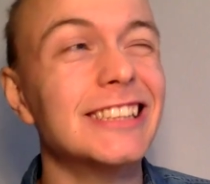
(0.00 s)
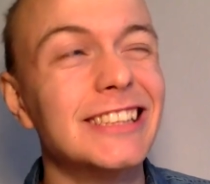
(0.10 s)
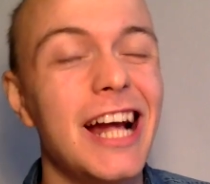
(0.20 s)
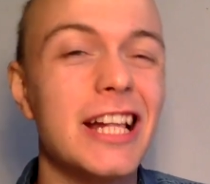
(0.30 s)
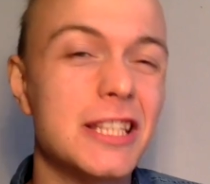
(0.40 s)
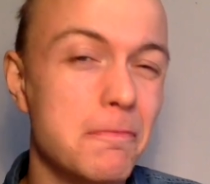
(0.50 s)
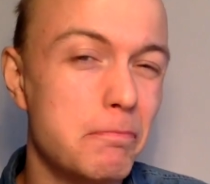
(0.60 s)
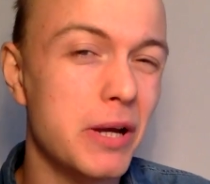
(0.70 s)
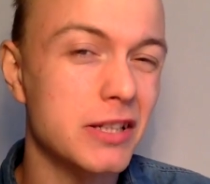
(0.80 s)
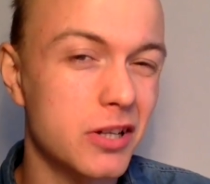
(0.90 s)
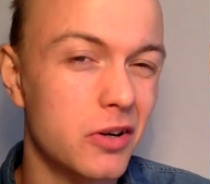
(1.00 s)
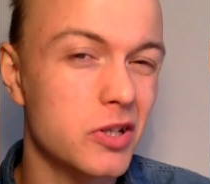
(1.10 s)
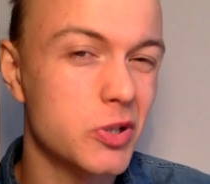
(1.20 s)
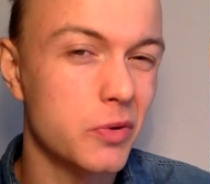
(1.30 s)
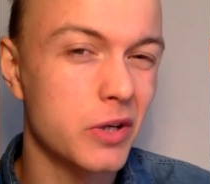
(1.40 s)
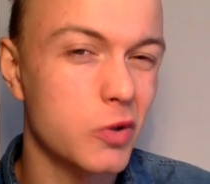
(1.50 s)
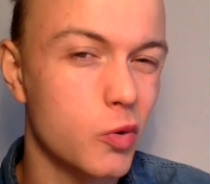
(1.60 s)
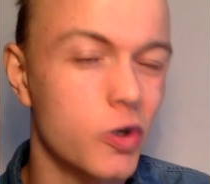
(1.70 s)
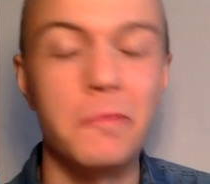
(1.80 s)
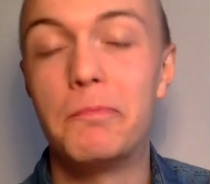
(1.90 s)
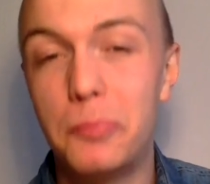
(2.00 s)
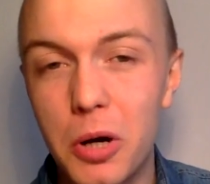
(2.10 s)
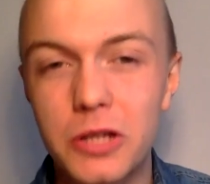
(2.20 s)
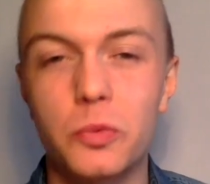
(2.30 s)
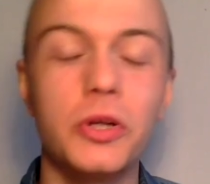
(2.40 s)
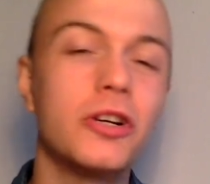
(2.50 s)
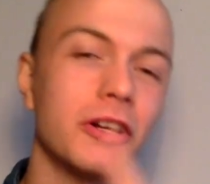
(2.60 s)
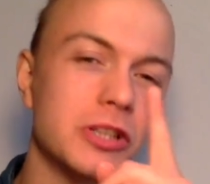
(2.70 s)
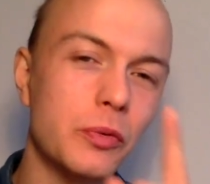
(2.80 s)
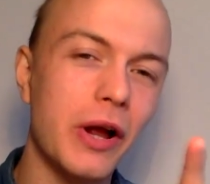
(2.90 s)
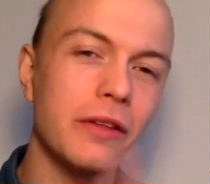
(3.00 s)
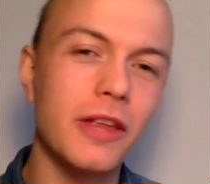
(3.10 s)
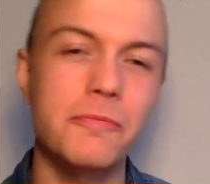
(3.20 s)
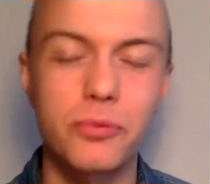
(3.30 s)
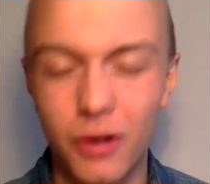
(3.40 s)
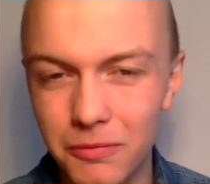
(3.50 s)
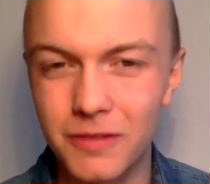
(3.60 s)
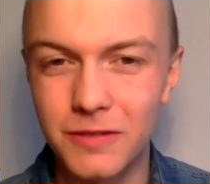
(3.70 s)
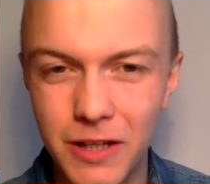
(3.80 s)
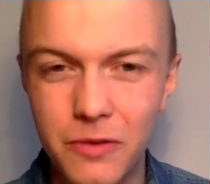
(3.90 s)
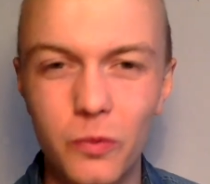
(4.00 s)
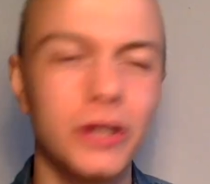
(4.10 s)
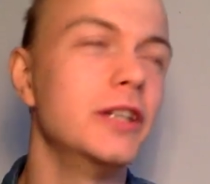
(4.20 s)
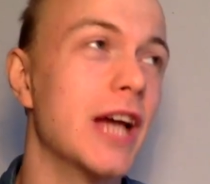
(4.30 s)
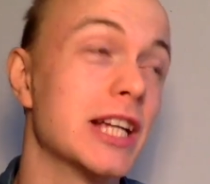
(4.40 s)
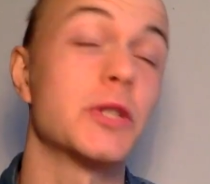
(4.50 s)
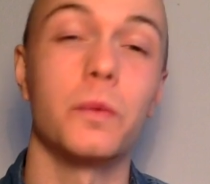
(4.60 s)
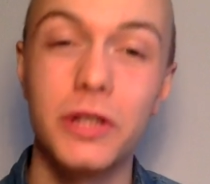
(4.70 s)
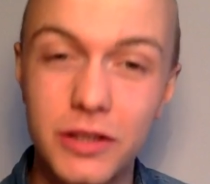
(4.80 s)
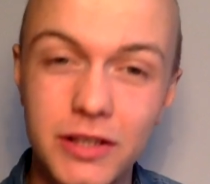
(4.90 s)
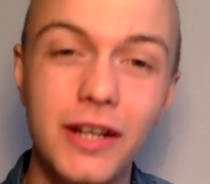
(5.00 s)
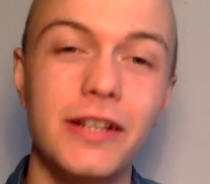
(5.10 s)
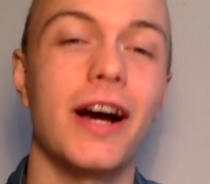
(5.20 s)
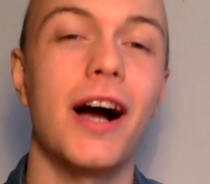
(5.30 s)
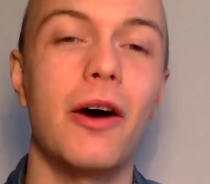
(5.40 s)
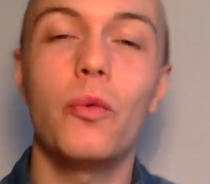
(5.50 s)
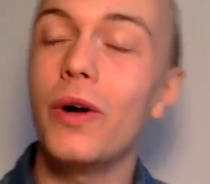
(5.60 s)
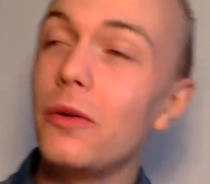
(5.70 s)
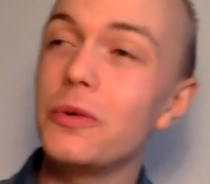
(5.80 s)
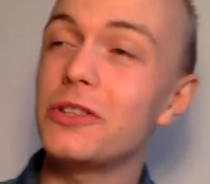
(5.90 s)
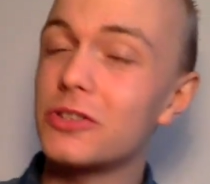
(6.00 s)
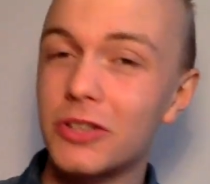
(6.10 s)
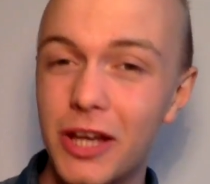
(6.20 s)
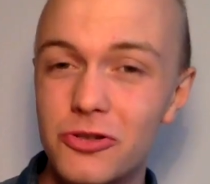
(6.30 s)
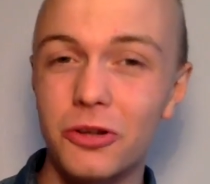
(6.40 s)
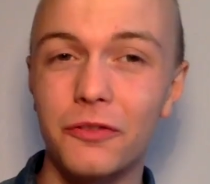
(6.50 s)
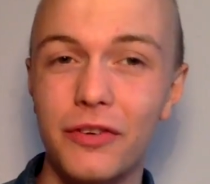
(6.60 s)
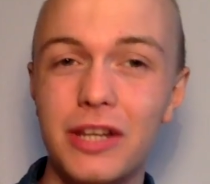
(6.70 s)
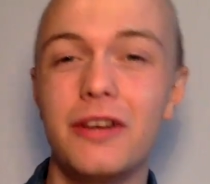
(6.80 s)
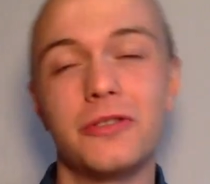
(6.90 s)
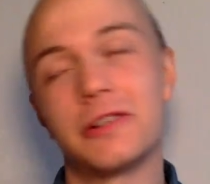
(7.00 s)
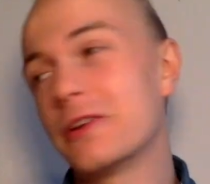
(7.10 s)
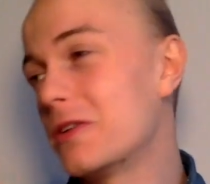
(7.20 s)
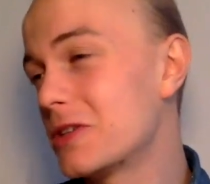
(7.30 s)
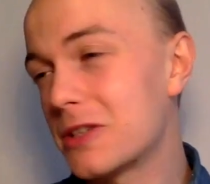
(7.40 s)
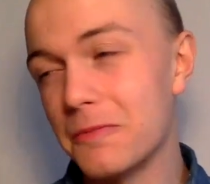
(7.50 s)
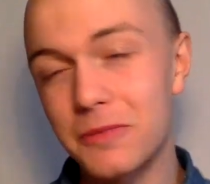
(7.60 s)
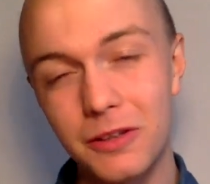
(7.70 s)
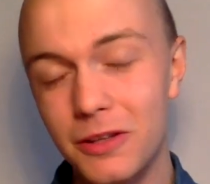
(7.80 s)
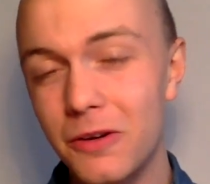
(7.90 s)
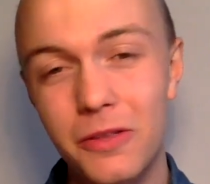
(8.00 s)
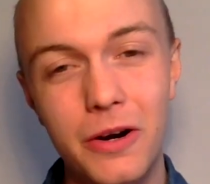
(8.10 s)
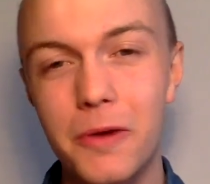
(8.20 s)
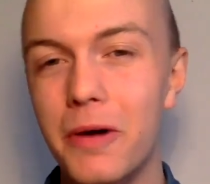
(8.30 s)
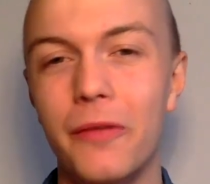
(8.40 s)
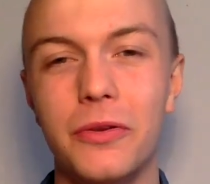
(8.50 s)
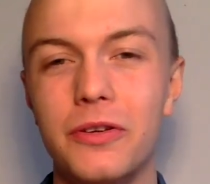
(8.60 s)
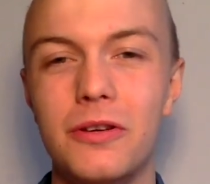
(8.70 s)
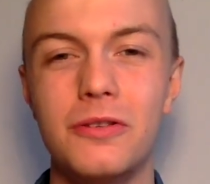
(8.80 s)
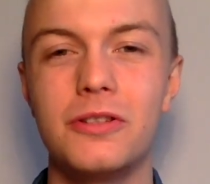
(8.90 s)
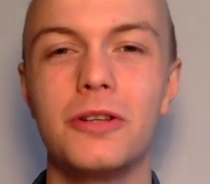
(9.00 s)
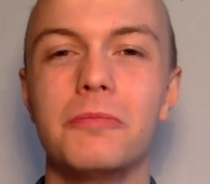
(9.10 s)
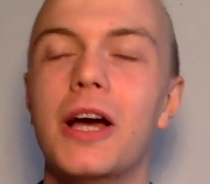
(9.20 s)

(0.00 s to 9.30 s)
it's a bit hard to record. But we got around that problem, didn't we? Yes, we did. How? Well, with scheduled videos. Learned something new there about the YouTube